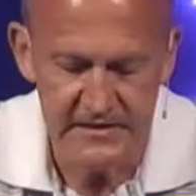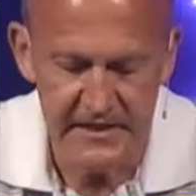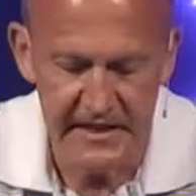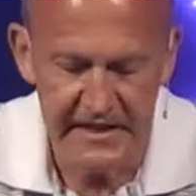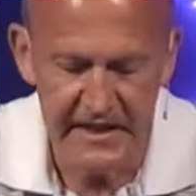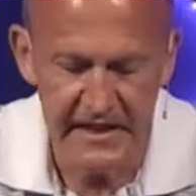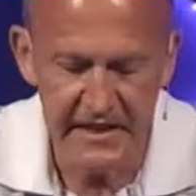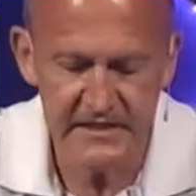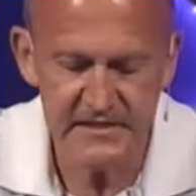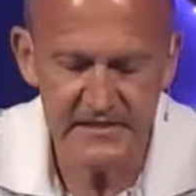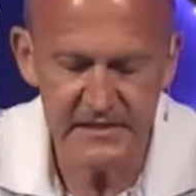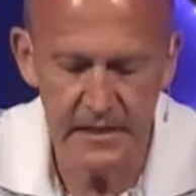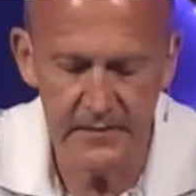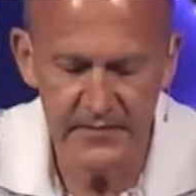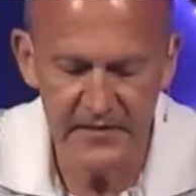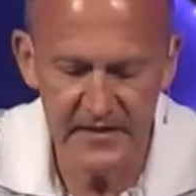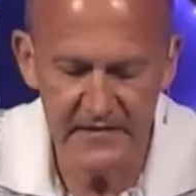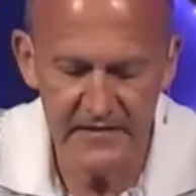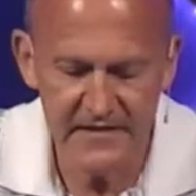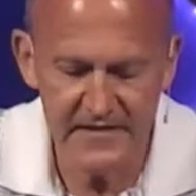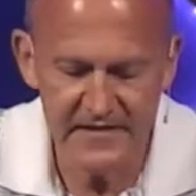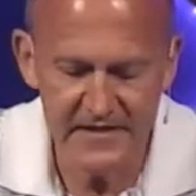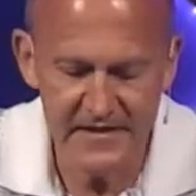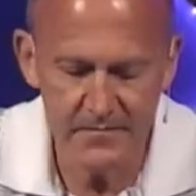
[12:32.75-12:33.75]
taking something
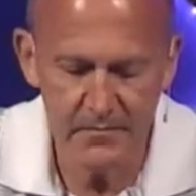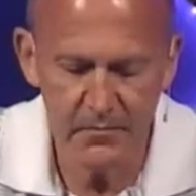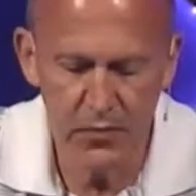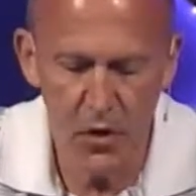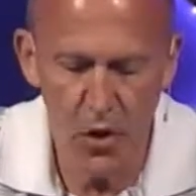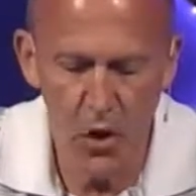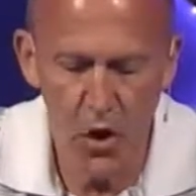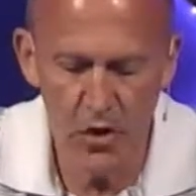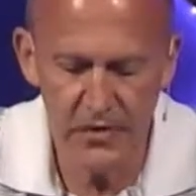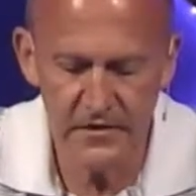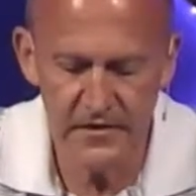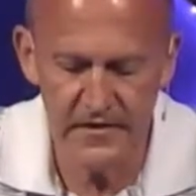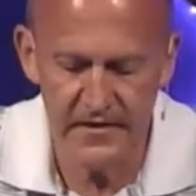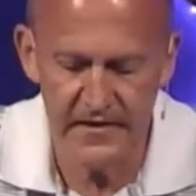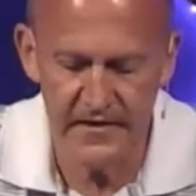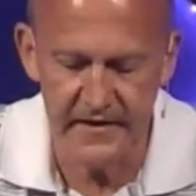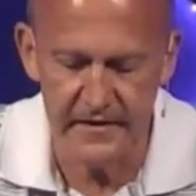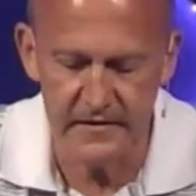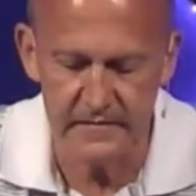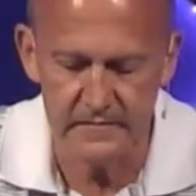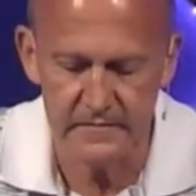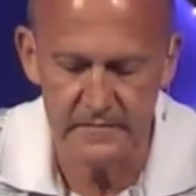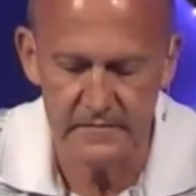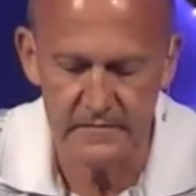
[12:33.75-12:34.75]
that didn't belong to
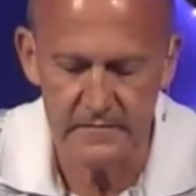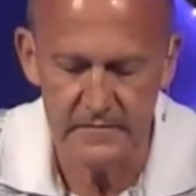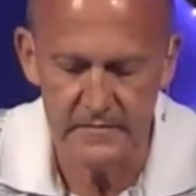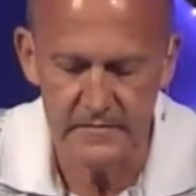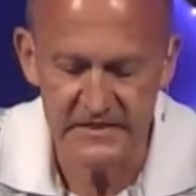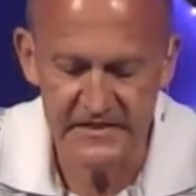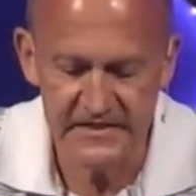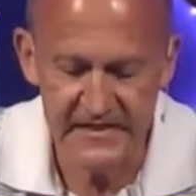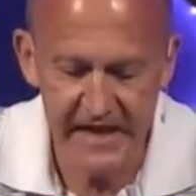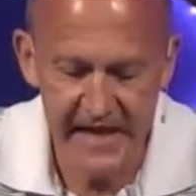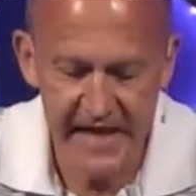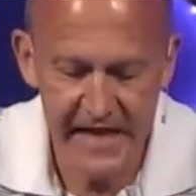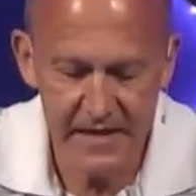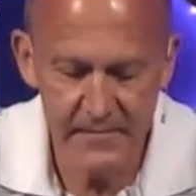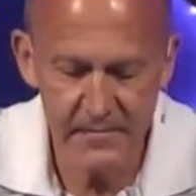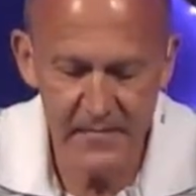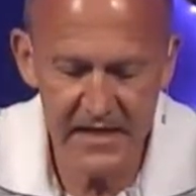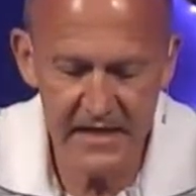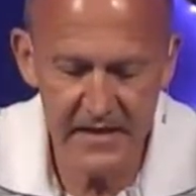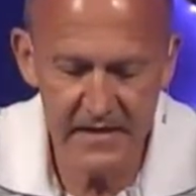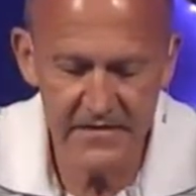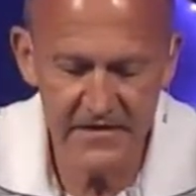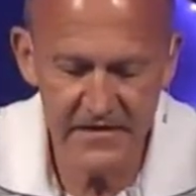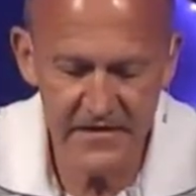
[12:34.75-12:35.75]
them, saying
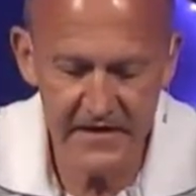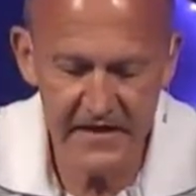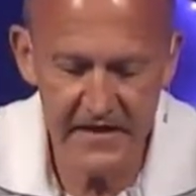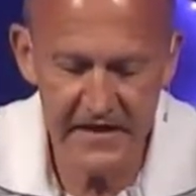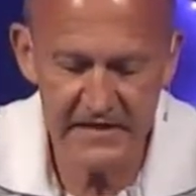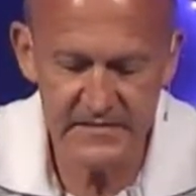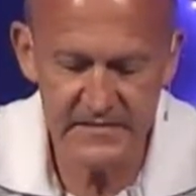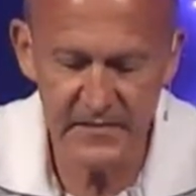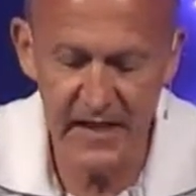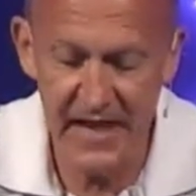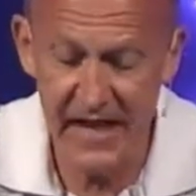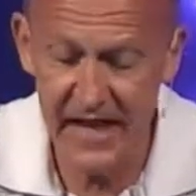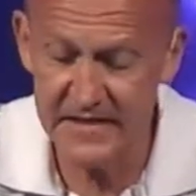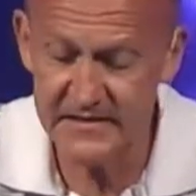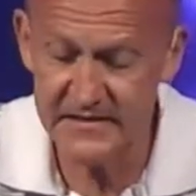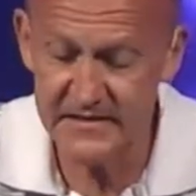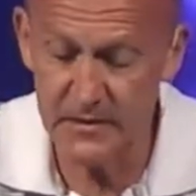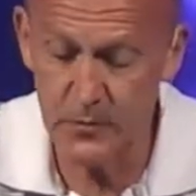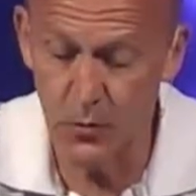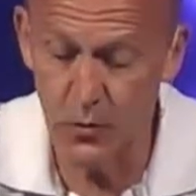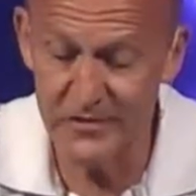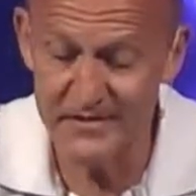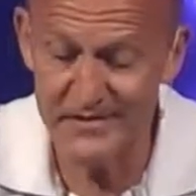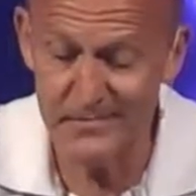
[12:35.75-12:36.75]
mean things behind
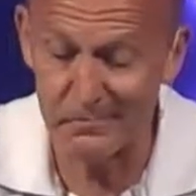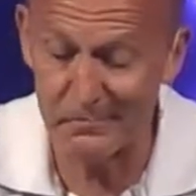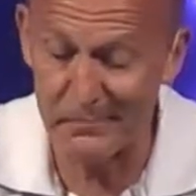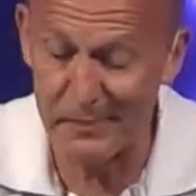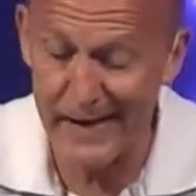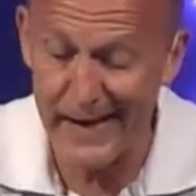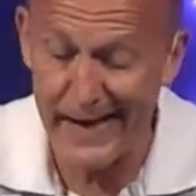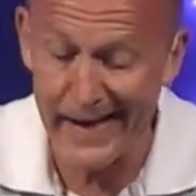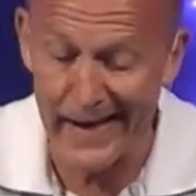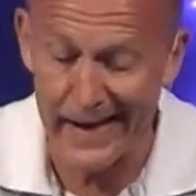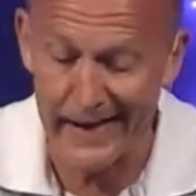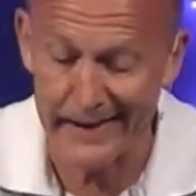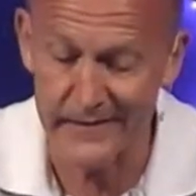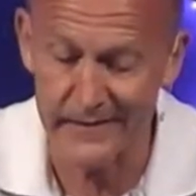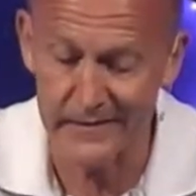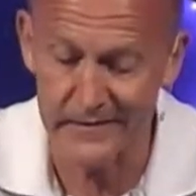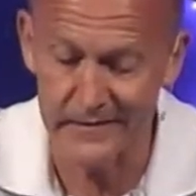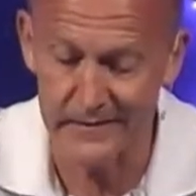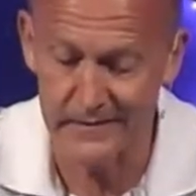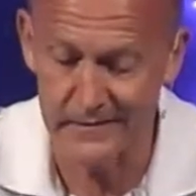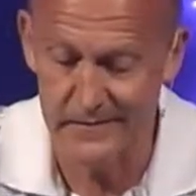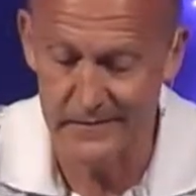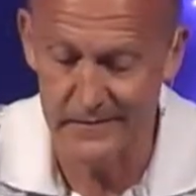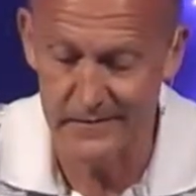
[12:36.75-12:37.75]
someone's back,
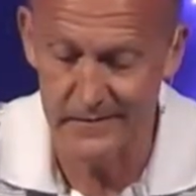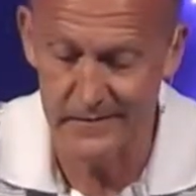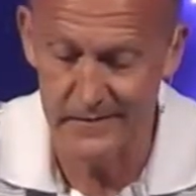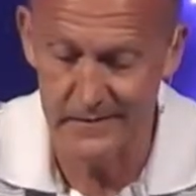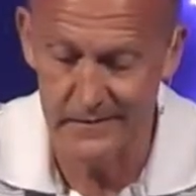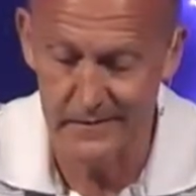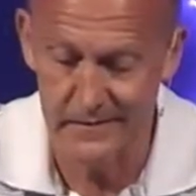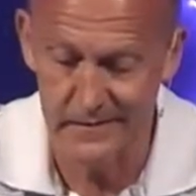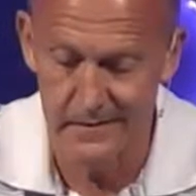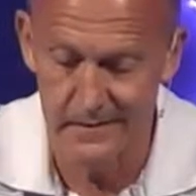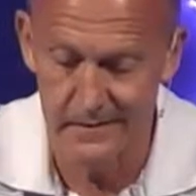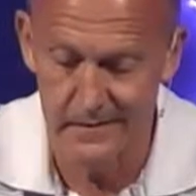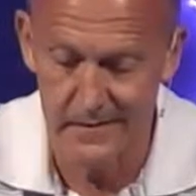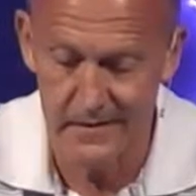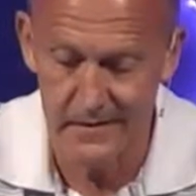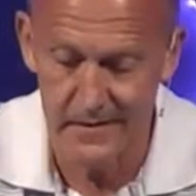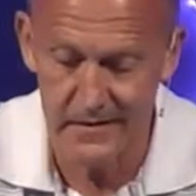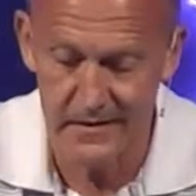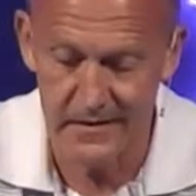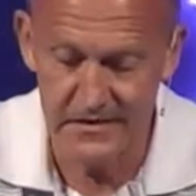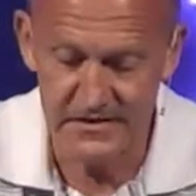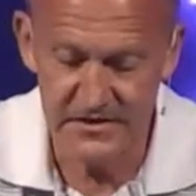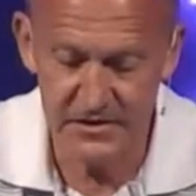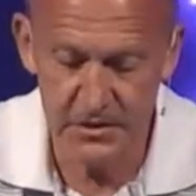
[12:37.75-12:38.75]

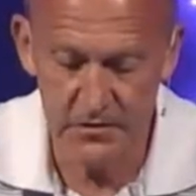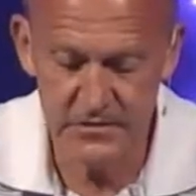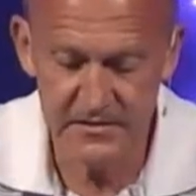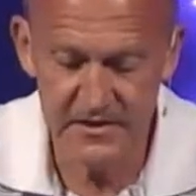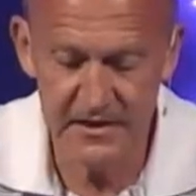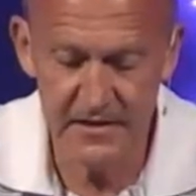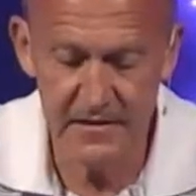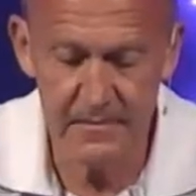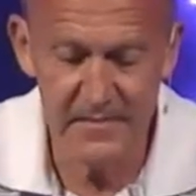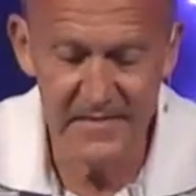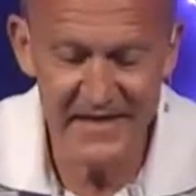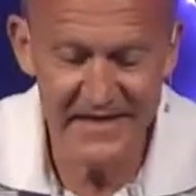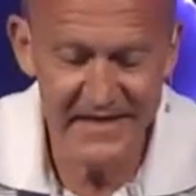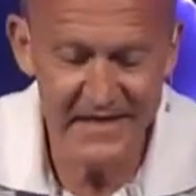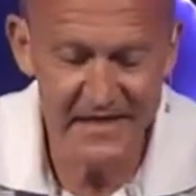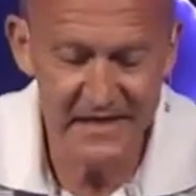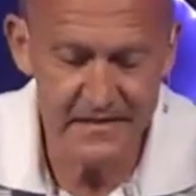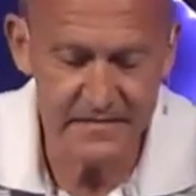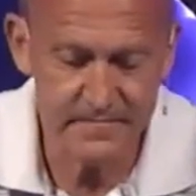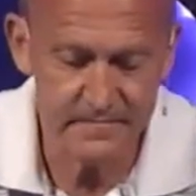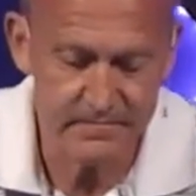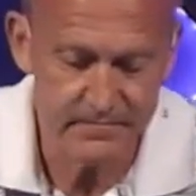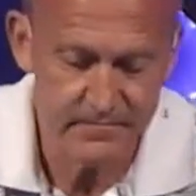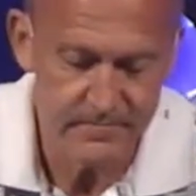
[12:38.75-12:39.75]
consulting a
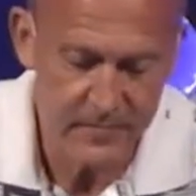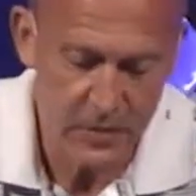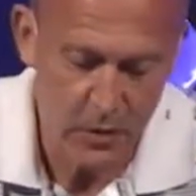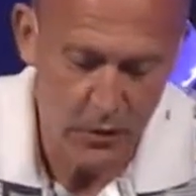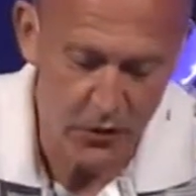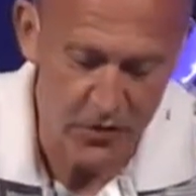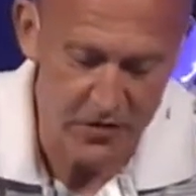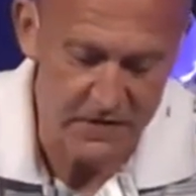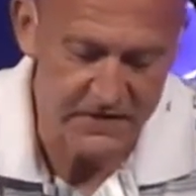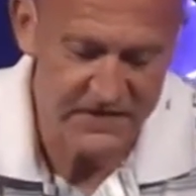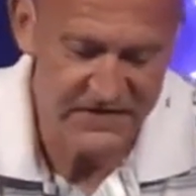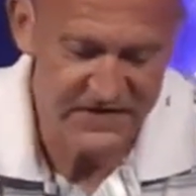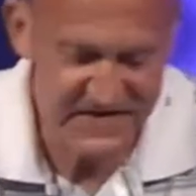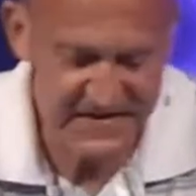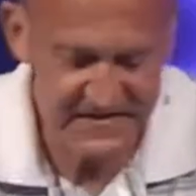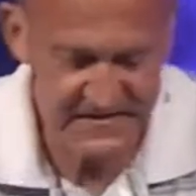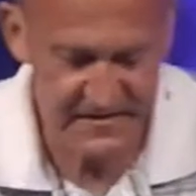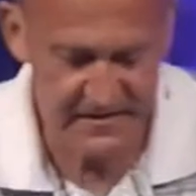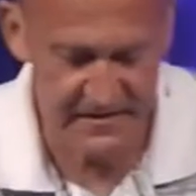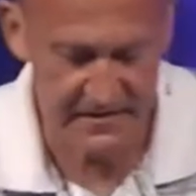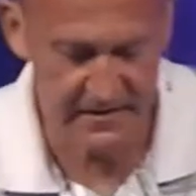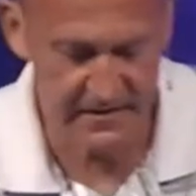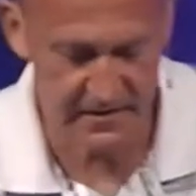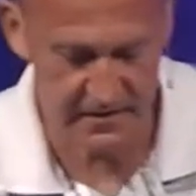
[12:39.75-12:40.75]
medium or a
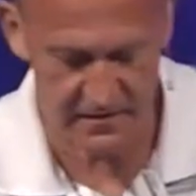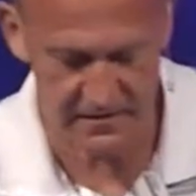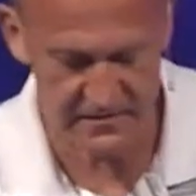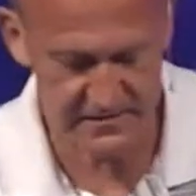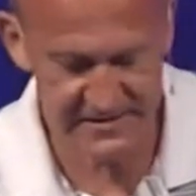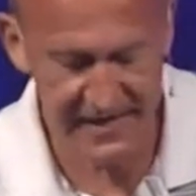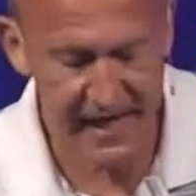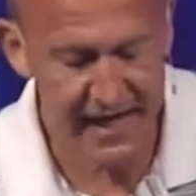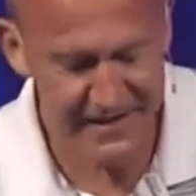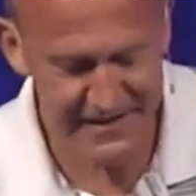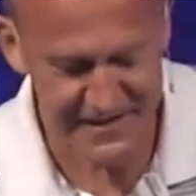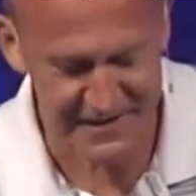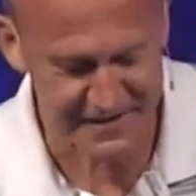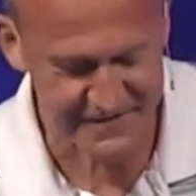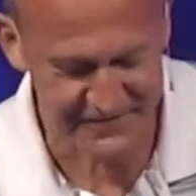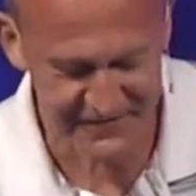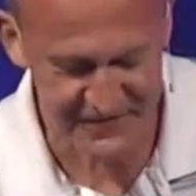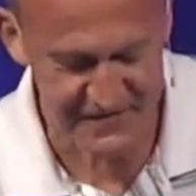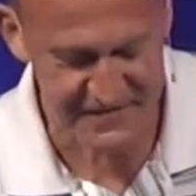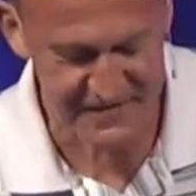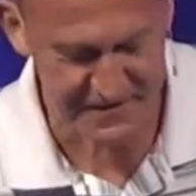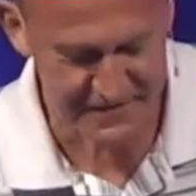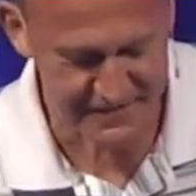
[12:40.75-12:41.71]
physic or a psychic physic,